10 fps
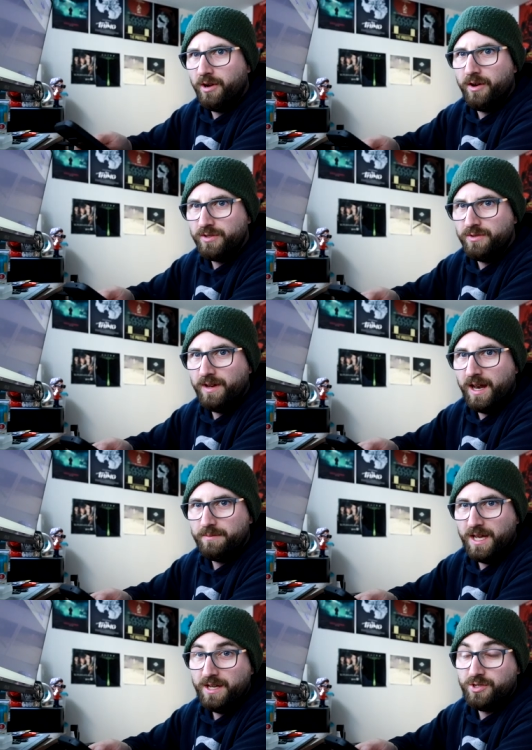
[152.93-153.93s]
cartoon
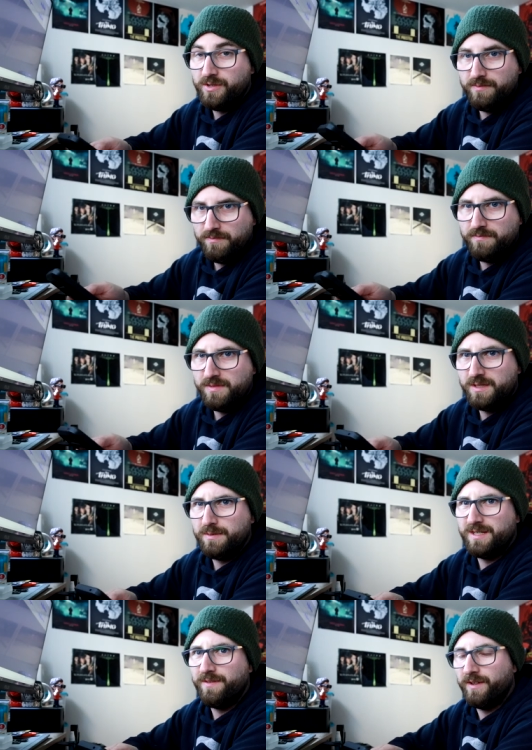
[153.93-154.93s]
adaptation
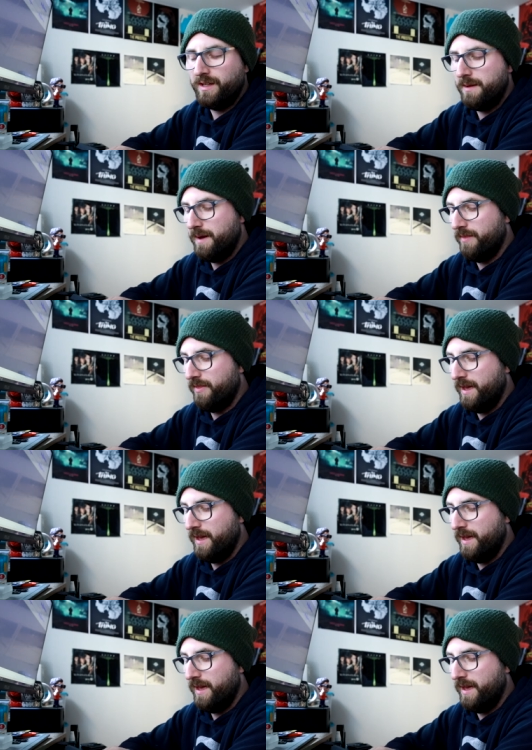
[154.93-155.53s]
specifically about